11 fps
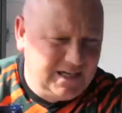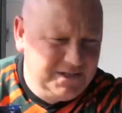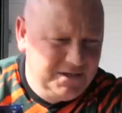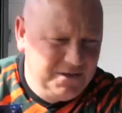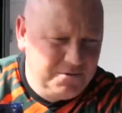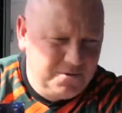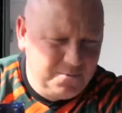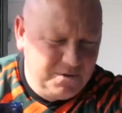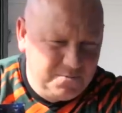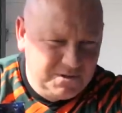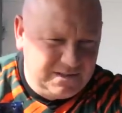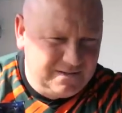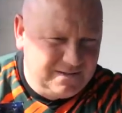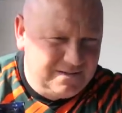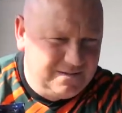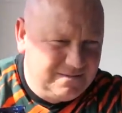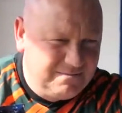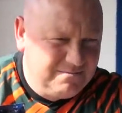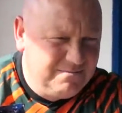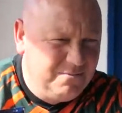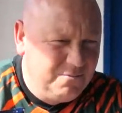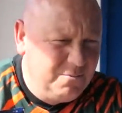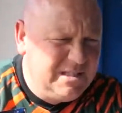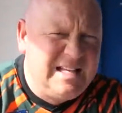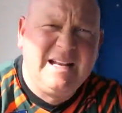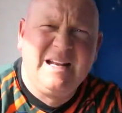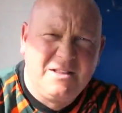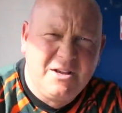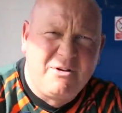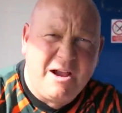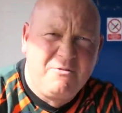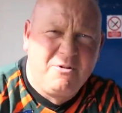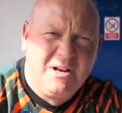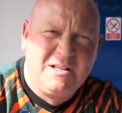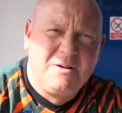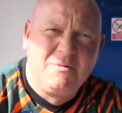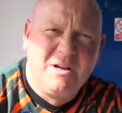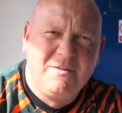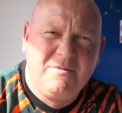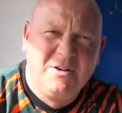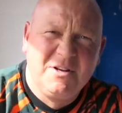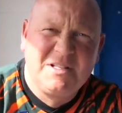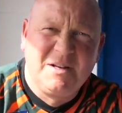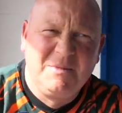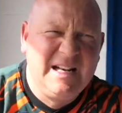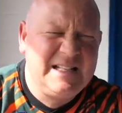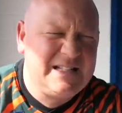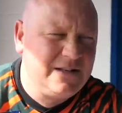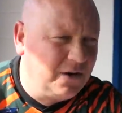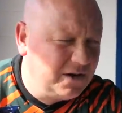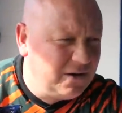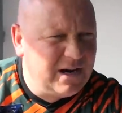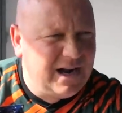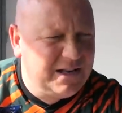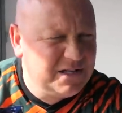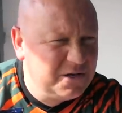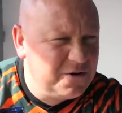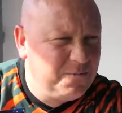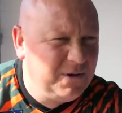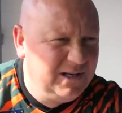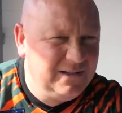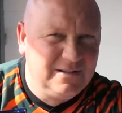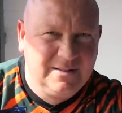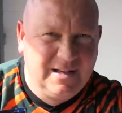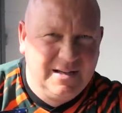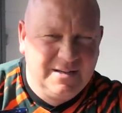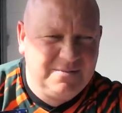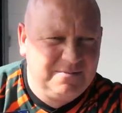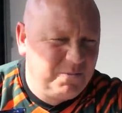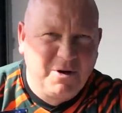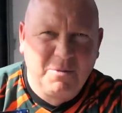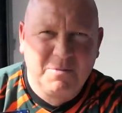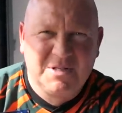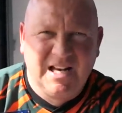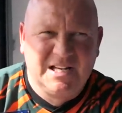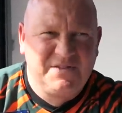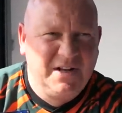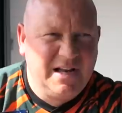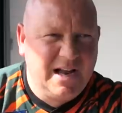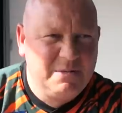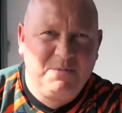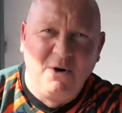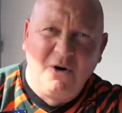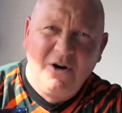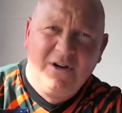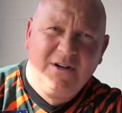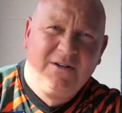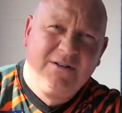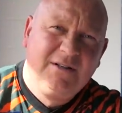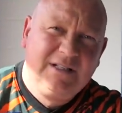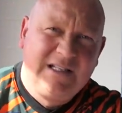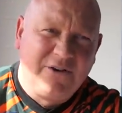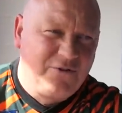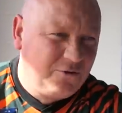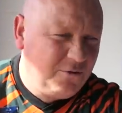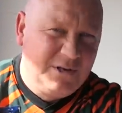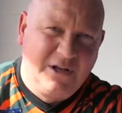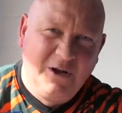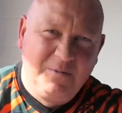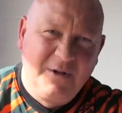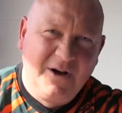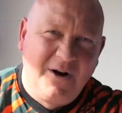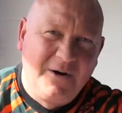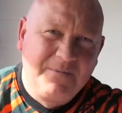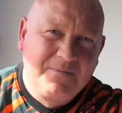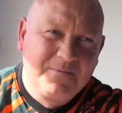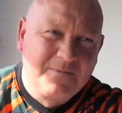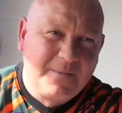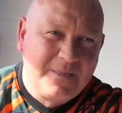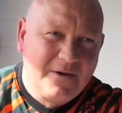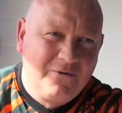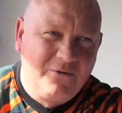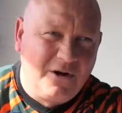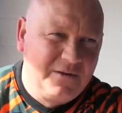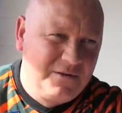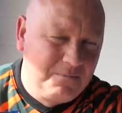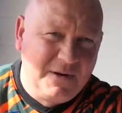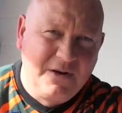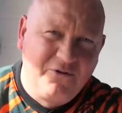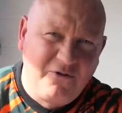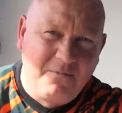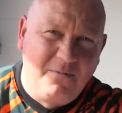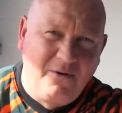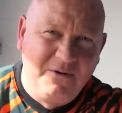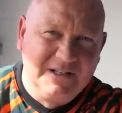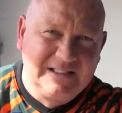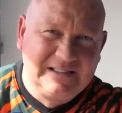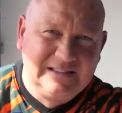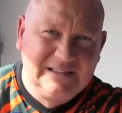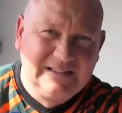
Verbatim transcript: I knew that we would we did hit the ground running, didn't we, at first? I mean, it's like, okay, there's a couple of little uh, problems the last few games, but that draw with QPR, rather than being drop points,